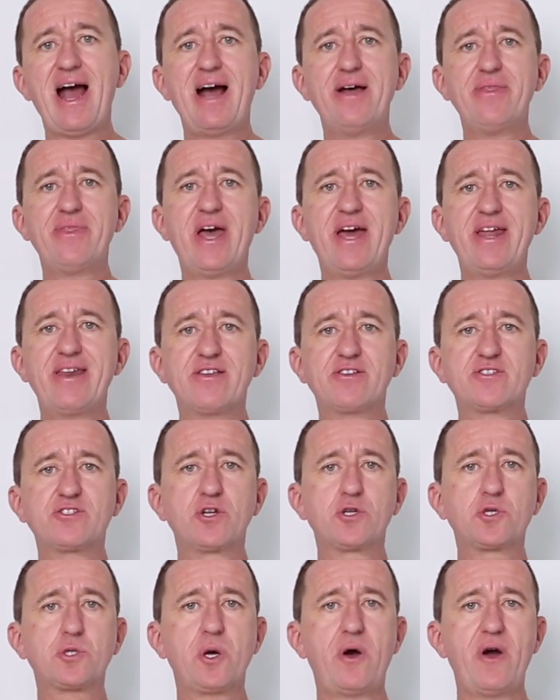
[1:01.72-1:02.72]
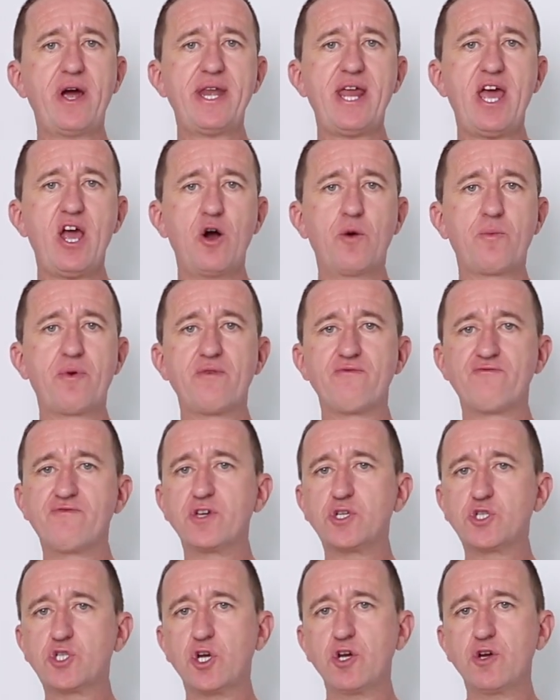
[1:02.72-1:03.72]
and that is to try and help
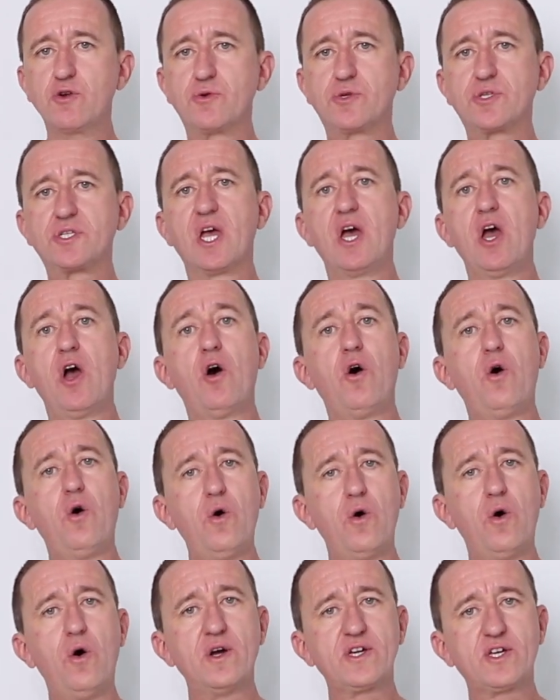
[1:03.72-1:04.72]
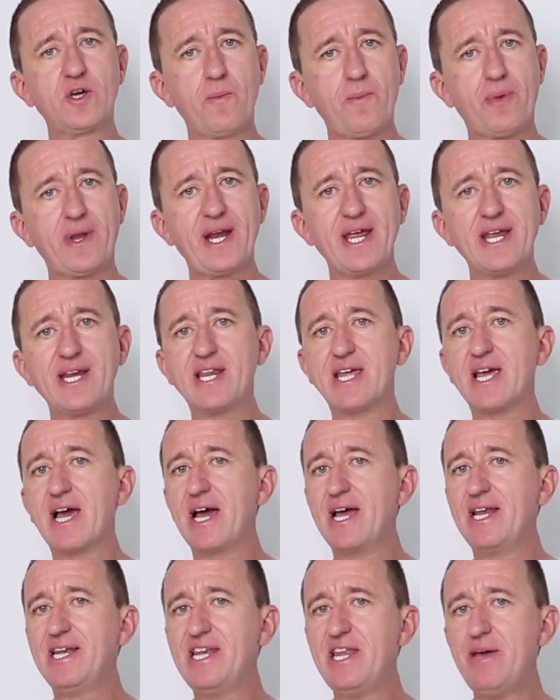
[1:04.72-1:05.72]
reduce or completely
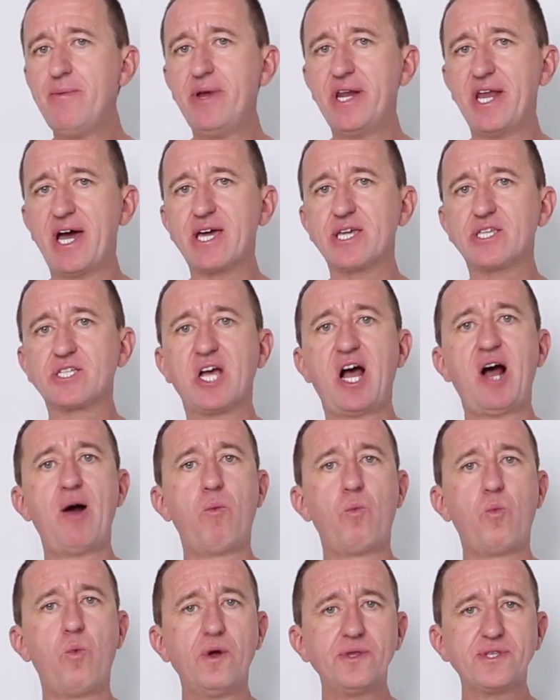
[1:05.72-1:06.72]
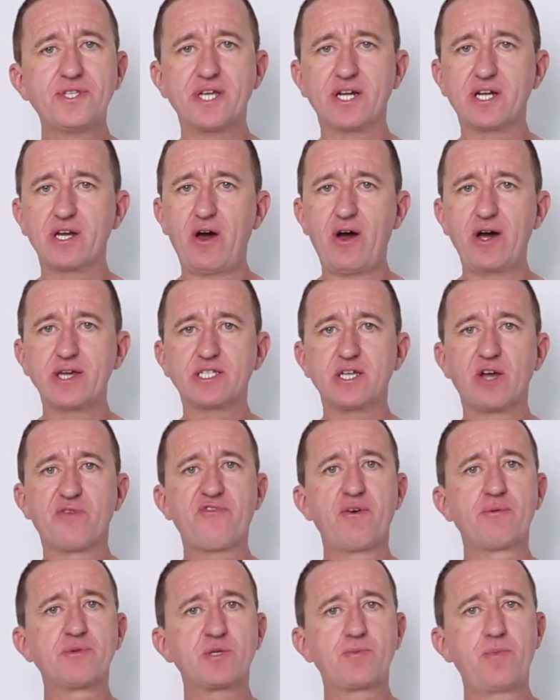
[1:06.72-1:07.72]
eliminate unwanted light
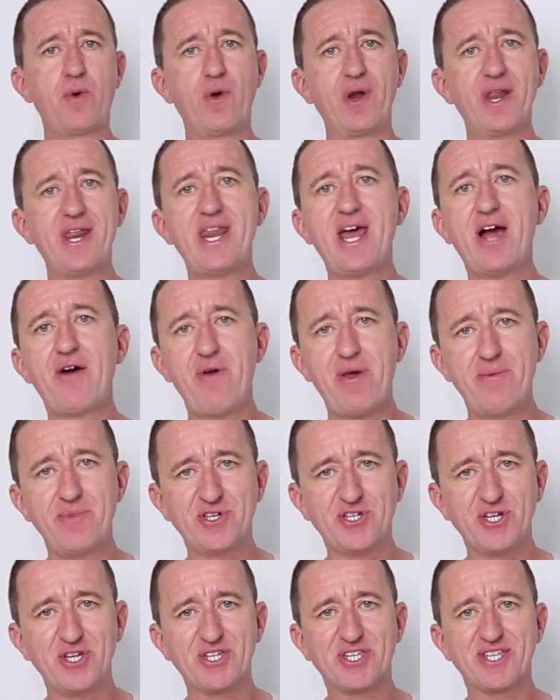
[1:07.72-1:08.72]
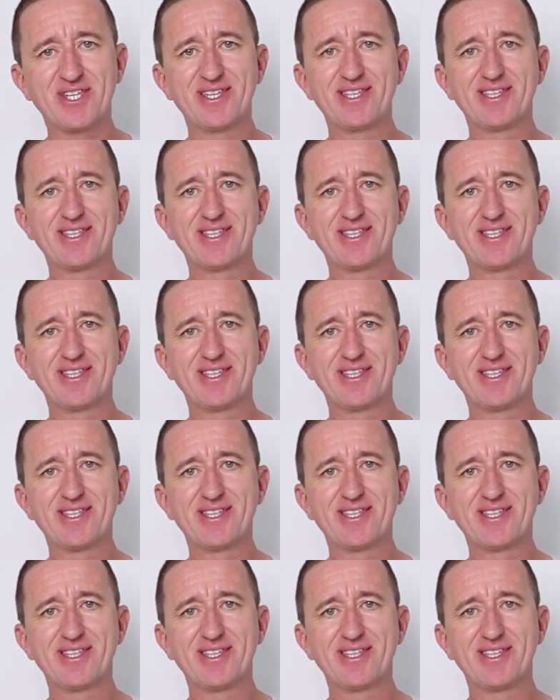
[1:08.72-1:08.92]
from spoiling our images.